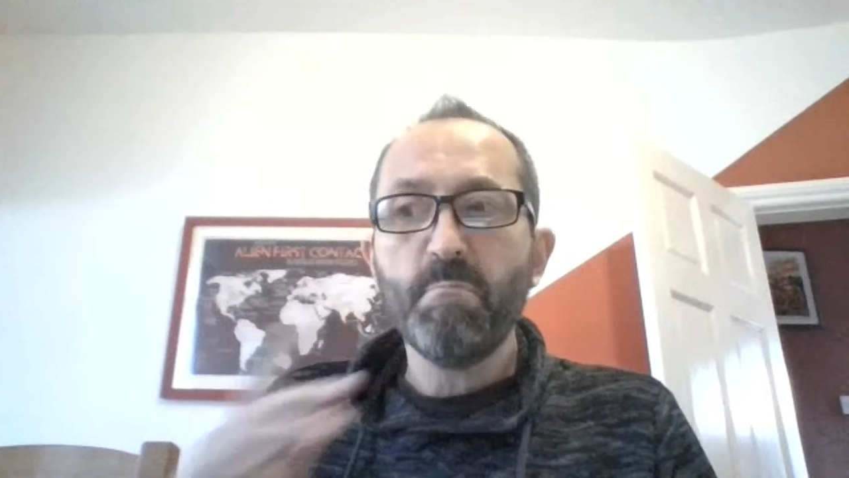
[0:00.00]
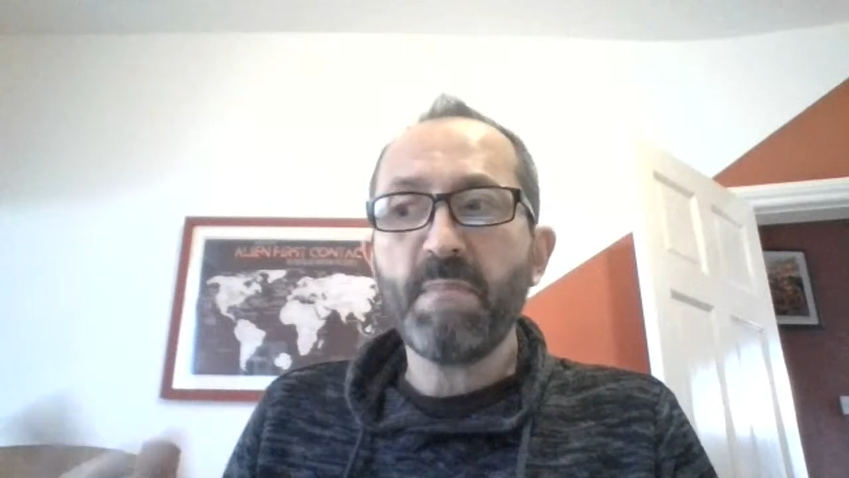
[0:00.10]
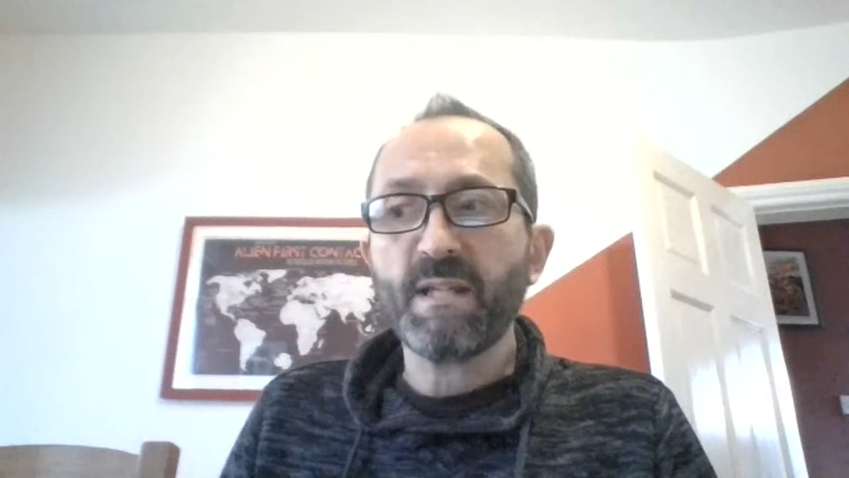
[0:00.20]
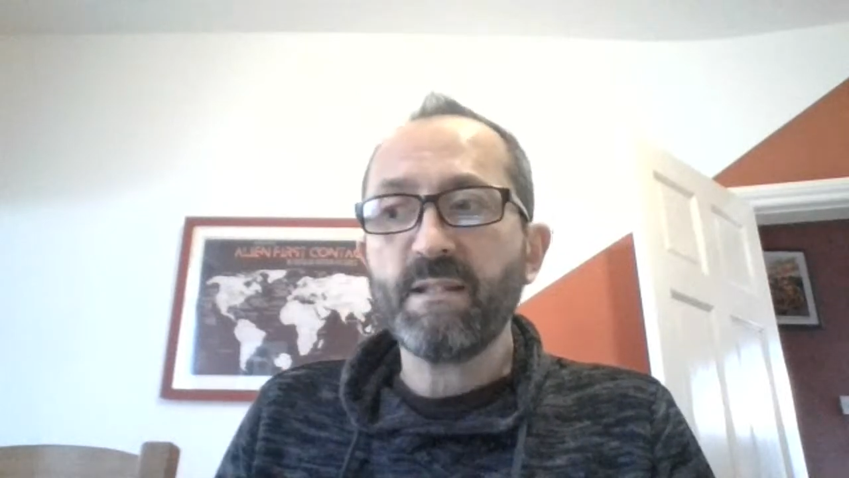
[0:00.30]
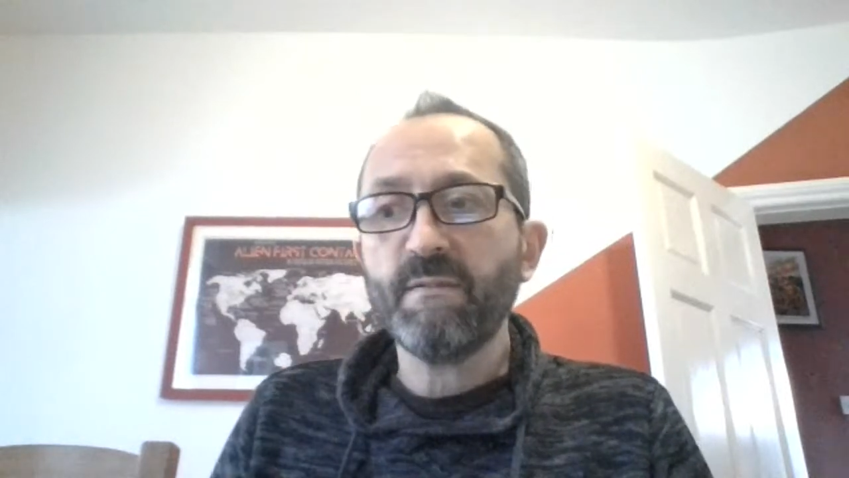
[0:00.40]

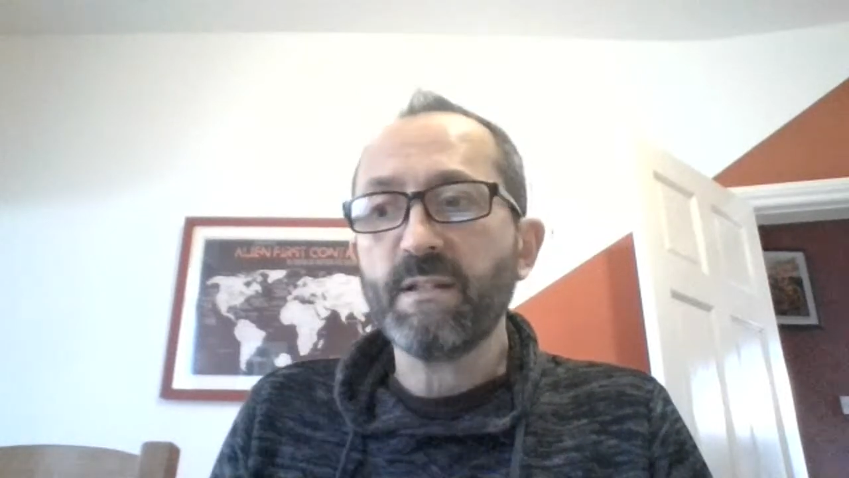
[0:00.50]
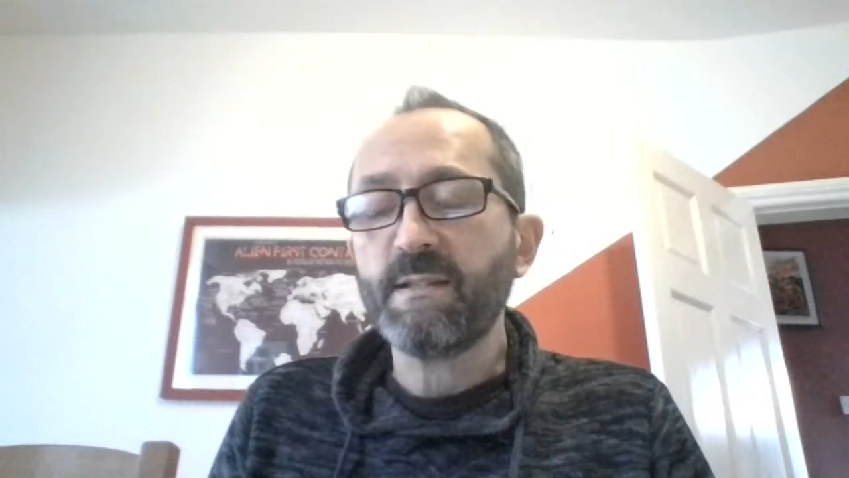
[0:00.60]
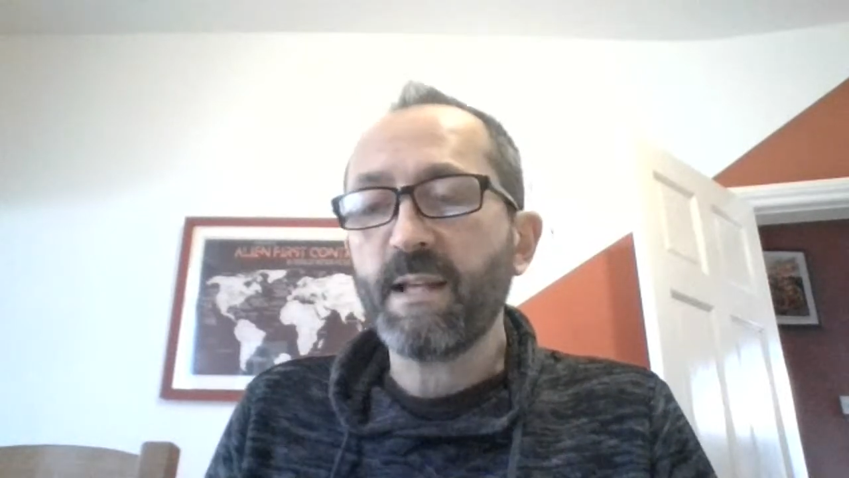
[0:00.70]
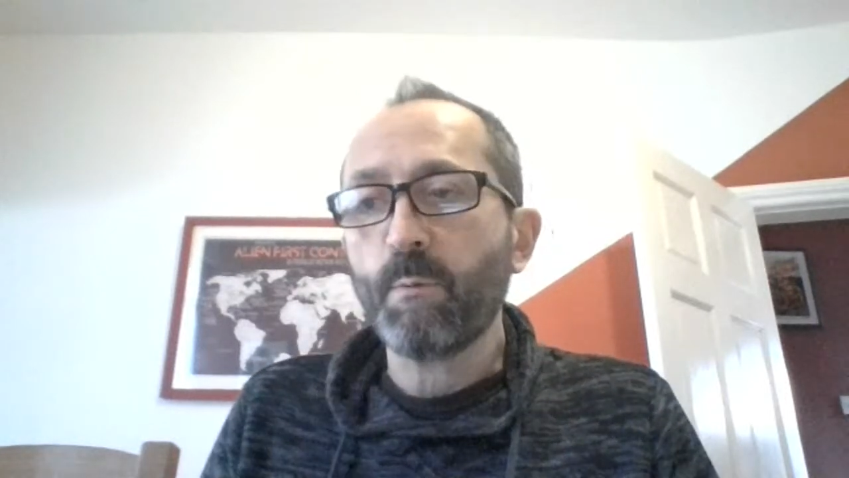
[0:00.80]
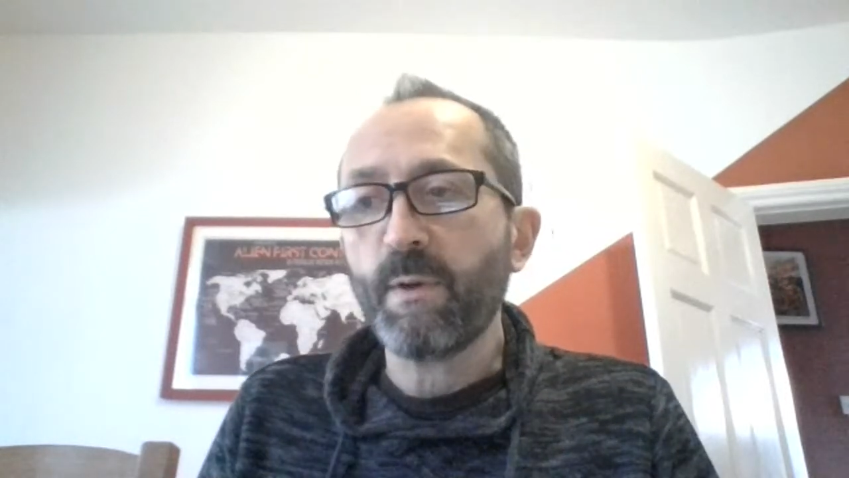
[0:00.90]
mixing
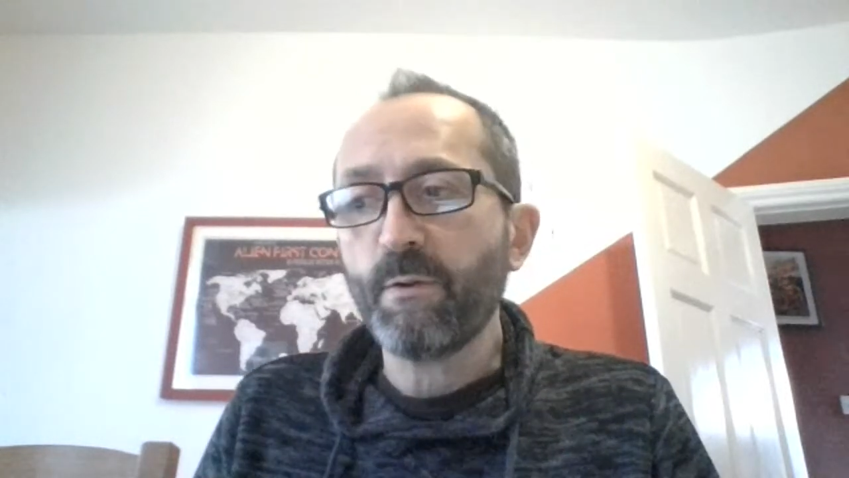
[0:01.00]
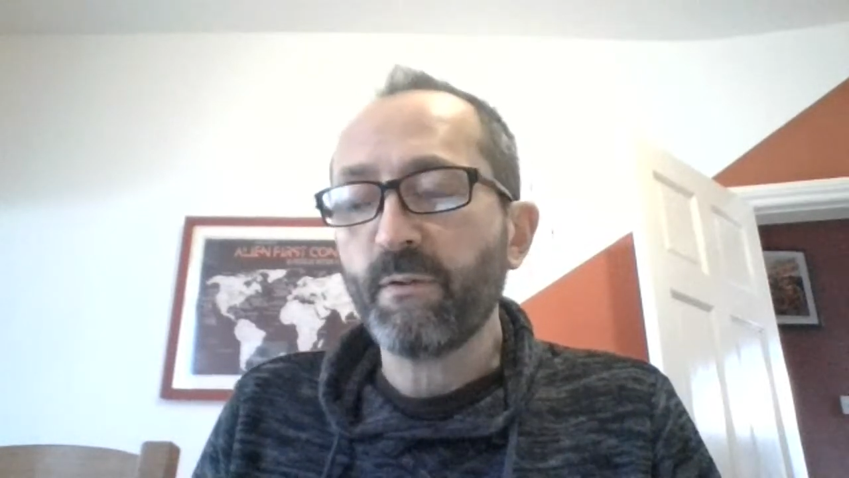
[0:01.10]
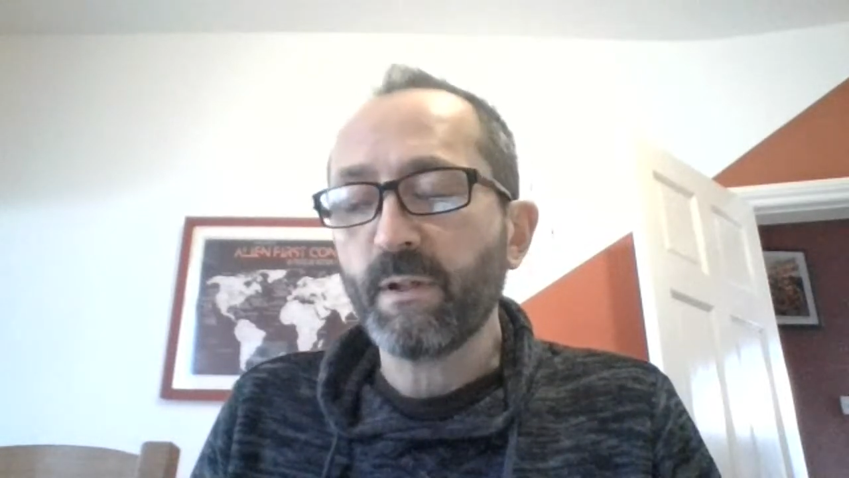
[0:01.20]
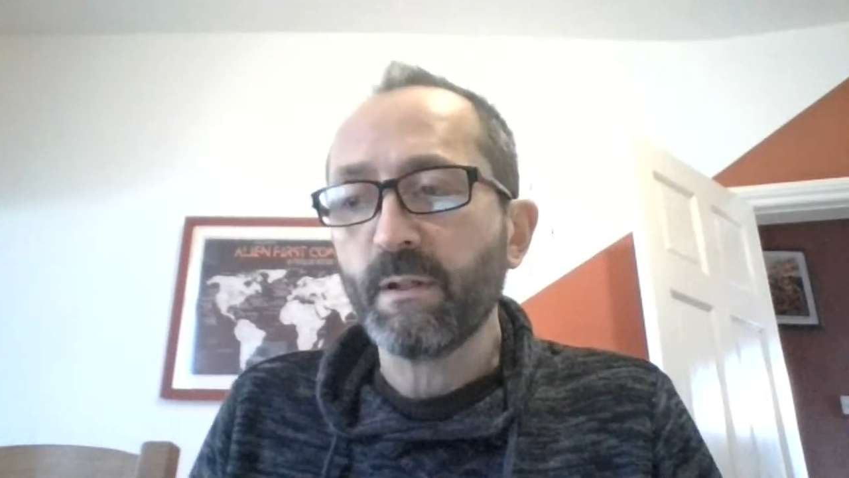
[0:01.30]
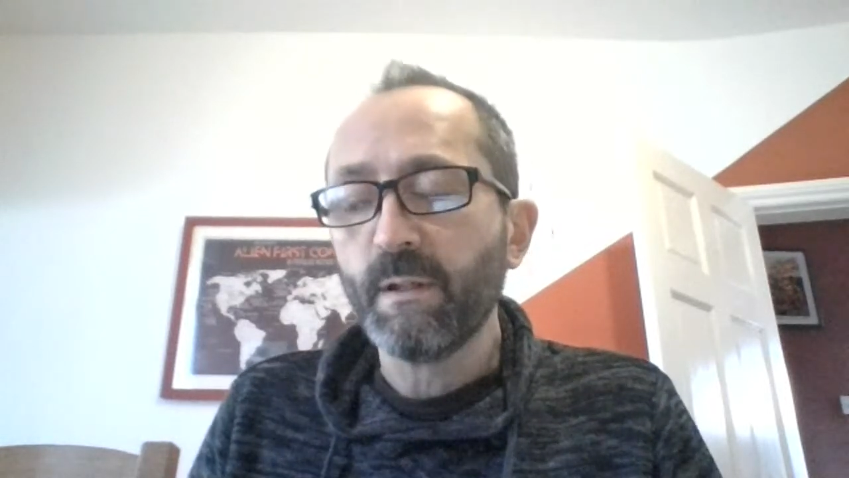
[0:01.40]
this set with
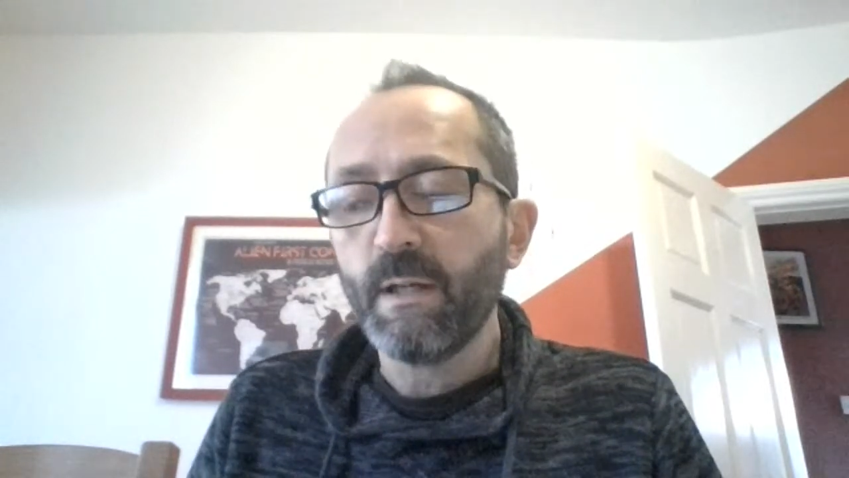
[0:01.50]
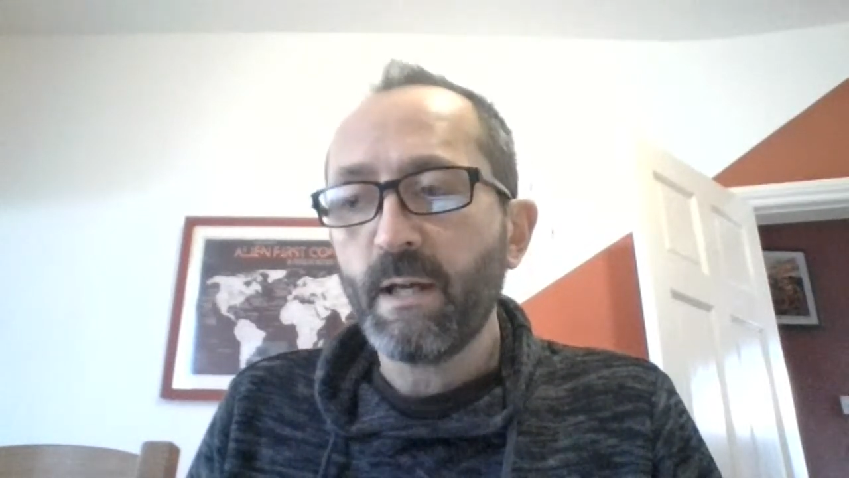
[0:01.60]
other